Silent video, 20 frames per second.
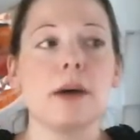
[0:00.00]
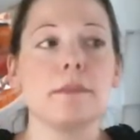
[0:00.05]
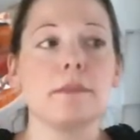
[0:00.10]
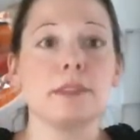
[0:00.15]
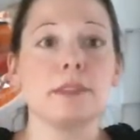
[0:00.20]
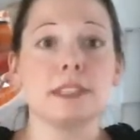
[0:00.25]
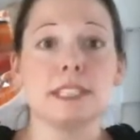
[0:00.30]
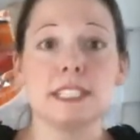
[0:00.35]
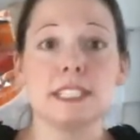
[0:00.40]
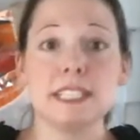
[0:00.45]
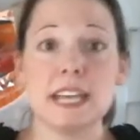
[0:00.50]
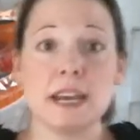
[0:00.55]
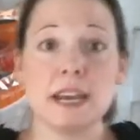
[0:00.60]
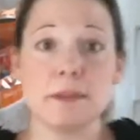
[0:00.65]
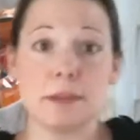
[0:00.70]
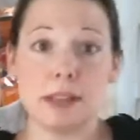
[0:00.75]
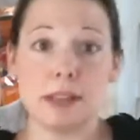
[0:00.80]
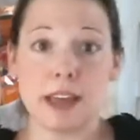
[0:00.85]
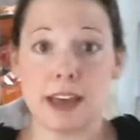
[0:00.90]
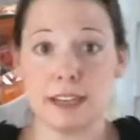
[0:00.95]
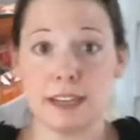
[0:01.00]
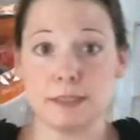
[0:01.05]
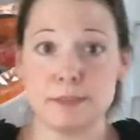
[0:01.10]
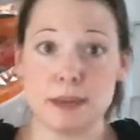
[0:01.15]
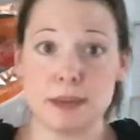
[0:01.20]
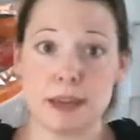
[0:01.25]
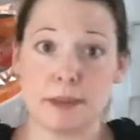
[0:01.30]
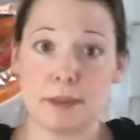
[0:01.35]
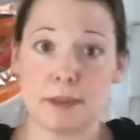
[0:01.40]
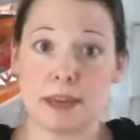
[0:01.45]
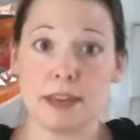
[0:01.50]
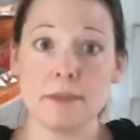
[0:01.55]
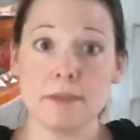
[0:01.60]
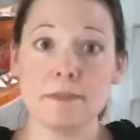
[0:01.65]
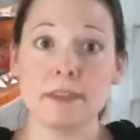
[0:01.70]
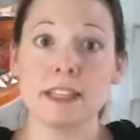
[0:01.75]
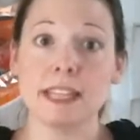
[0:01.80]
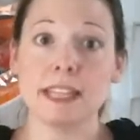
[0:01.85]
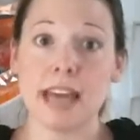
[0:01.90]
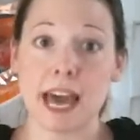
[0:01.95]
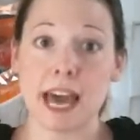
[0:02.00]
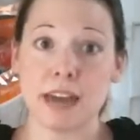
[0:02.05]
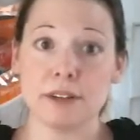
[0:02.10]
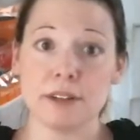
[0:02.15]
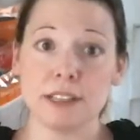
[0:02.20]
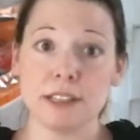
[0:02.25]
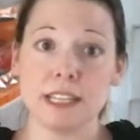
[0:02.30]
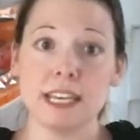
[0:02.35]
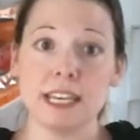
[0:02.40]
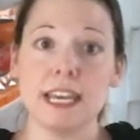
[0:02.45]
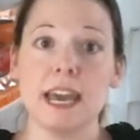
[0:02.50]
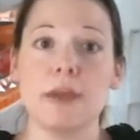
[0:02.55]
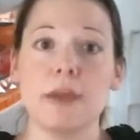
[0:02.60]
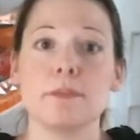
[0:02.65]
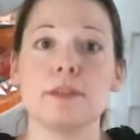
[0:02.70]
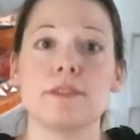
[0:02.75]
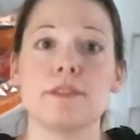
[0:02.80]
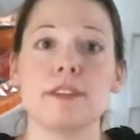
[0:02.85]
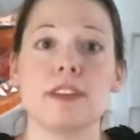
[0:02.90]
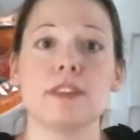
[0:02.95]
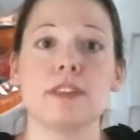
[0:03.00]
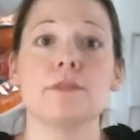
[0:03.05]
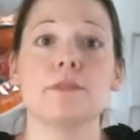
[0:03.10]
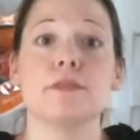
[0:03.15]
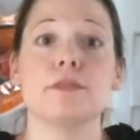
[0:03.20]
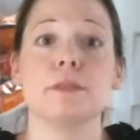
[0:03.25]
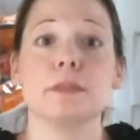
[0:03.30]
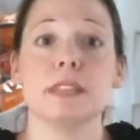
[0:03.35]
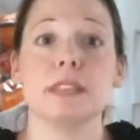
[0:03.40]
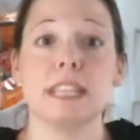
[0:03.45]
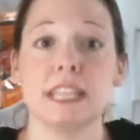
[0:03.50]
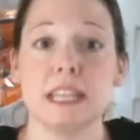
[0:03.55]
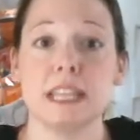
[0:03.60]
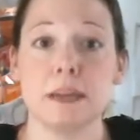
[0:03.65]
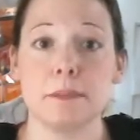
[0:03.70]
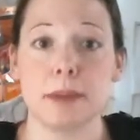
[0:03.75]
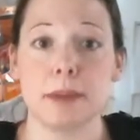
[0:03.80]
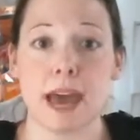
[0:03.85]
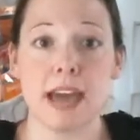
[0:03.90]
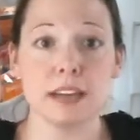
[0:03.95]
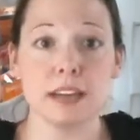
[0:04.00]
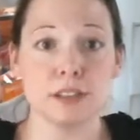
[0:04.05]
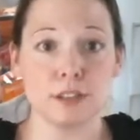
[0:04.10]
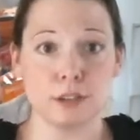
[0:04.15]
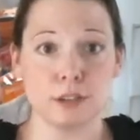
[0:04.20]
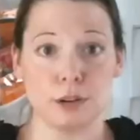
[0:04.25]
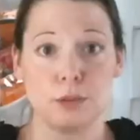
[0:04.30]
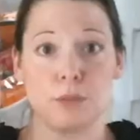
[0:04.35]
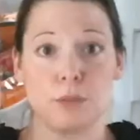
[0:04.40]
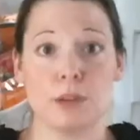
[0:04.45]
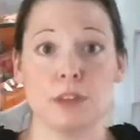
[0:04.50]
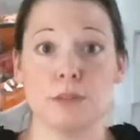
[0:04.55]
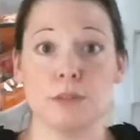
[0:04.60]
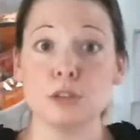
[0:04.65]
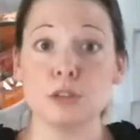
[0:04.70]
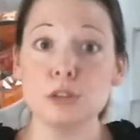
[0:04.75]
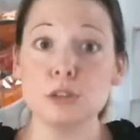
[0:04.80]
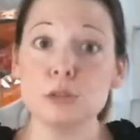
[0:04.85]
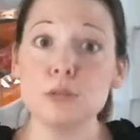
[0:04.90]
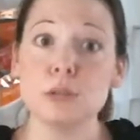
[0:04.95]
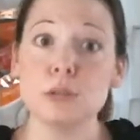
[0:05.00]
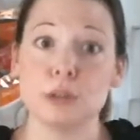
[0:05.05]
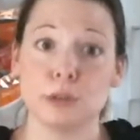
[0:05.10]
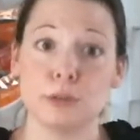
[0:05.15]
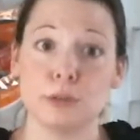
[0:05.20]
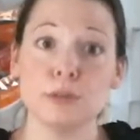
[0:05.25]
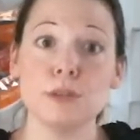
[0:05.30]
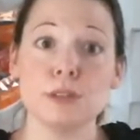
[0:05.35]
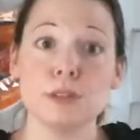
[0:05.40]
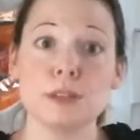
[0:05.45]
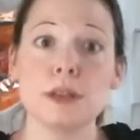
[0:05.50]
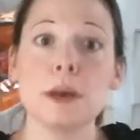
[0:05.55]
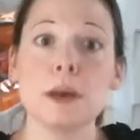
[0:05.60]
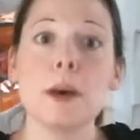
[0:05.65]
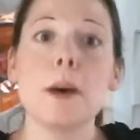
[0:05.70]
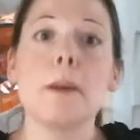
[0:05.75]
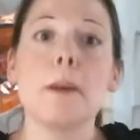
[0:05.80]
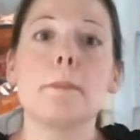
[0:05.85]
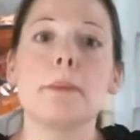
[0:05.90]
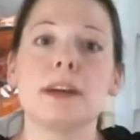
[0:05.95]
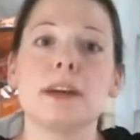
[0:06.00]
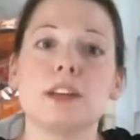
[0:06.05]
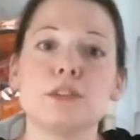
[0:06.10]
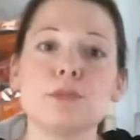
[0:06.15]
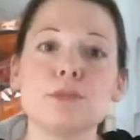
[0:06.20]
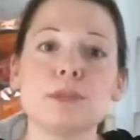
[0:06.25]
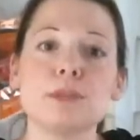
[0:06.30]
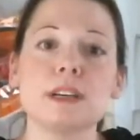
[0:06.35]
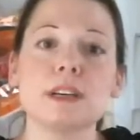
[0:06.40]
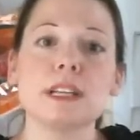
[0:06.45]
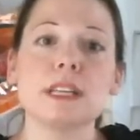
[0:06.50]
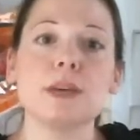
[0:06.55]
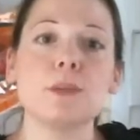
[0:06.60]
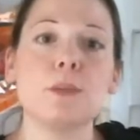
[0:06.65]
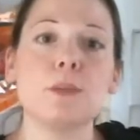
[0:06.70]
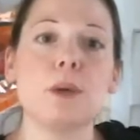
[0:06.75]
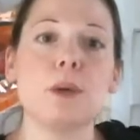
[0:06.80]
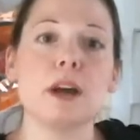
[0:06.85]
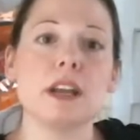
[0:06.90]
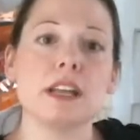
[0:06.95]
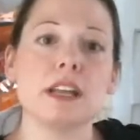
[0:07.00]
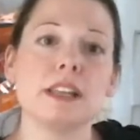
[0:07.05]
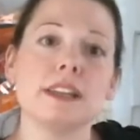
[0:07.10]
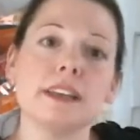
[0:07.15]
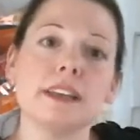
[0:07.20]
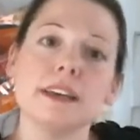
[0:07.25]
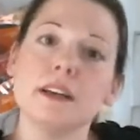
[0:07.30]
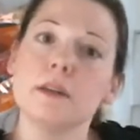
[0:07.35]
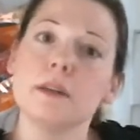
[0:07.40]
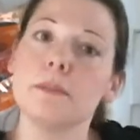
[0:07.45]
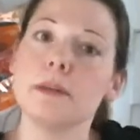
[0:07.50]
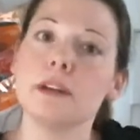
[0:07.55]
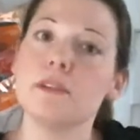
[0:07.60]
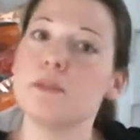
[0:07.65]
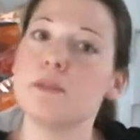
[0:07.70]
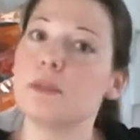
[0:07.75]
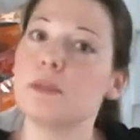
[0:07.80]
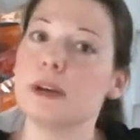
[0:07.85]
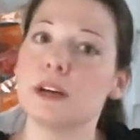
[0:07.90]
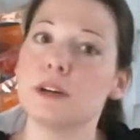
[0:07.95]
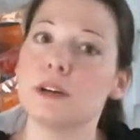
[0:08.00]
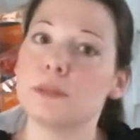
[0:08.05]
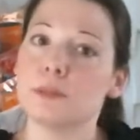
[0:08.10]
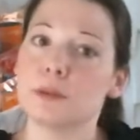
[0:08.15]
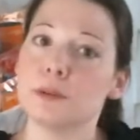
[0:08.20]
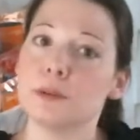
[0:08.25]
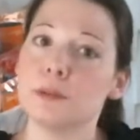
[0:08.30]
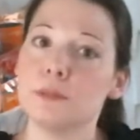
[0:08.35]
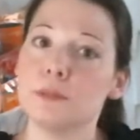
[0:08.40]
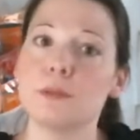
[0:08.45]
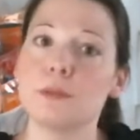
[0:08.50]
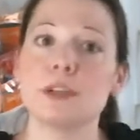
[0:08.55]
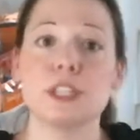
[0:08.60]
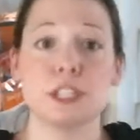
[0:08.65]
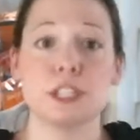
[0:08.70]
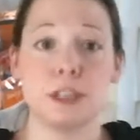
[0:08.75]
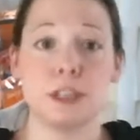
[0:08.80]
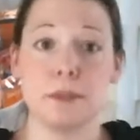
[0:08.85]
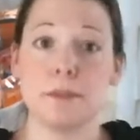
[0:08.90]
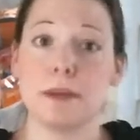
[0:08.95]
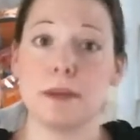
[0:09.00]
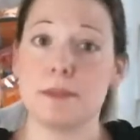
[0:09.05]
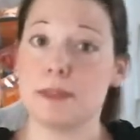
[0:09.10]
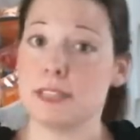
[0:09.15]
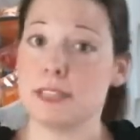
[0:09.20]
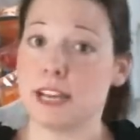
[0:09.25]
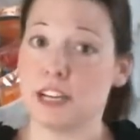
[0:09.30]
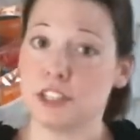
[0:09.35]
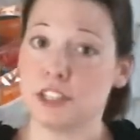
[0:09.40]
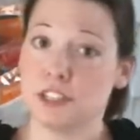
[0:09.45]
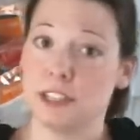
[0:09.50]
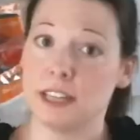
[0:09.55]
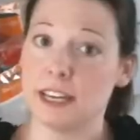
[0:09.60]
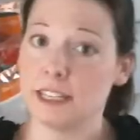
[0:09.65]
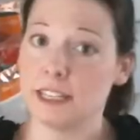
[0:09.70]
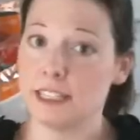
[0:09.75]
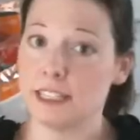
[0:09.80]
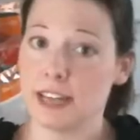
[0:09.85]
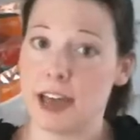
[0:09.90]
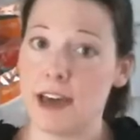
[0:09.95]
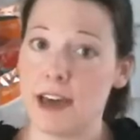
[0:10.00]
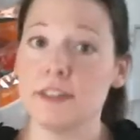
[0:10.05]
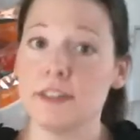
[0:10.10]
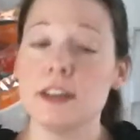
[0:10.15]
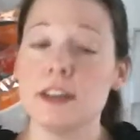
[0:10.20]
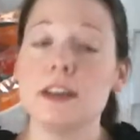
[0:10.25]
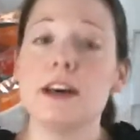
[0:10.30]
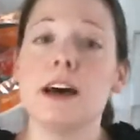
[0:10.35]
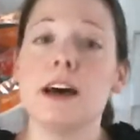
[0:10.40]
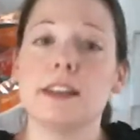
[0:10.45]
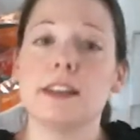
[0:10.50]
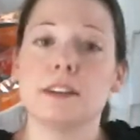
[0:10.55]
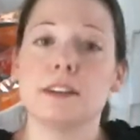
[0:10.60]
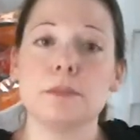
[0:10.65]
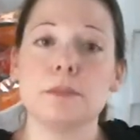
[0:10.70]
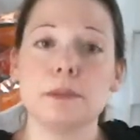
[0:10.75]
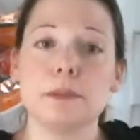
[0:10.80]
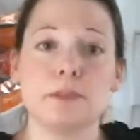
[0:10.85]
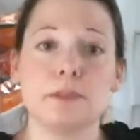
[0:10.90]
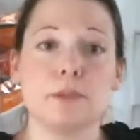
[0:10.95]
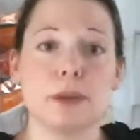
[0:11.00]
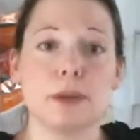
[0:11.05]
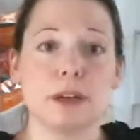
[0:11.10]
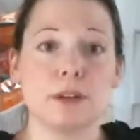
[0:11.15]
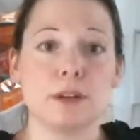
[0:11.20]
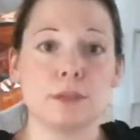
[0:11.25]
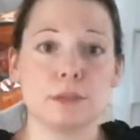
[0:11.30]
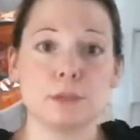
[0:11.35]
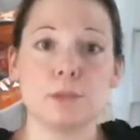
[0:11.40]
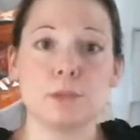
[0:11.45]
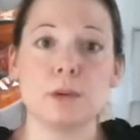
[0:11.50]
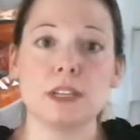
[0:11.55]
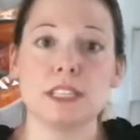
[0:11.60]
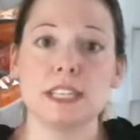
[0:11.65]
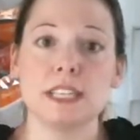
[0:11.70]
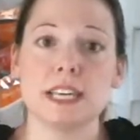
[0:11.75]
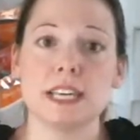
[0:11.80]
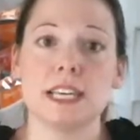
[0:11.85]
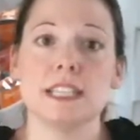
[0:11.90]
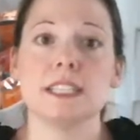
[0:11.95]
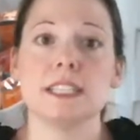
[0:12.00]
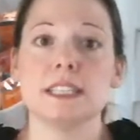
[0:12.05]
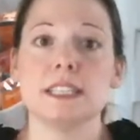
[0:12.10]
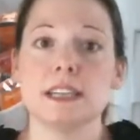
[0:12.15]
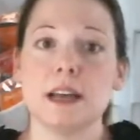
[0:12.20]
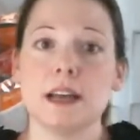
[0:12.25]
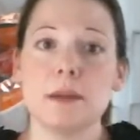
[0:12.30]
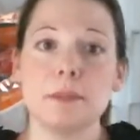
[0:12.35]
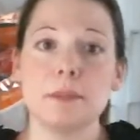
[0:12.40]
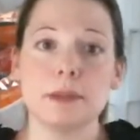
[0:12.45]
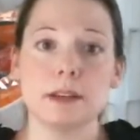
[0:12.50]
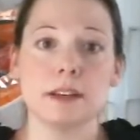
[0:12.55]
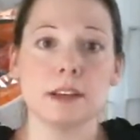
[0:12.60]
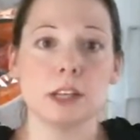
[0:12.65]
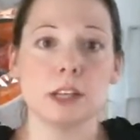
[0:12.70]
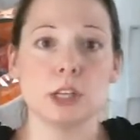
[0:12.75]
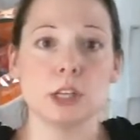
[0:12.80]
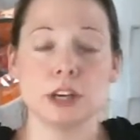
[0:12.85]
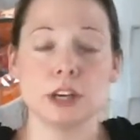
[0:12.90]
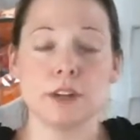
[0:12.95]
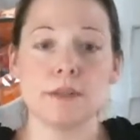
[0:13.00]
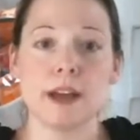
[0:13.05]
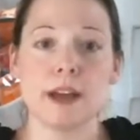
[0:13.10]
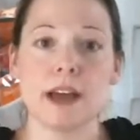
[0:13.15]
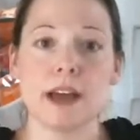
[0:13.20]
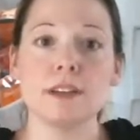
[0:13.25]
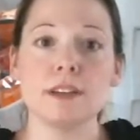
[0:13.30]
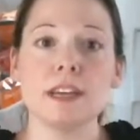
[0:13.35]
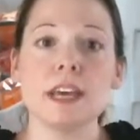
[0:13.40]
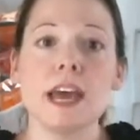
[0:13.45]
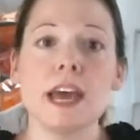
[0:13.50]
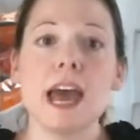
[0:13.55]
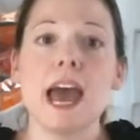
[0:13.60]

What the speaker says: stabilize baby laterally and prevent them from leaning back, so you don't want them too loose, but you really want a little bit of wiggle room, which some babies actually like to have a little bit of wiggle room once they can sit up and look around.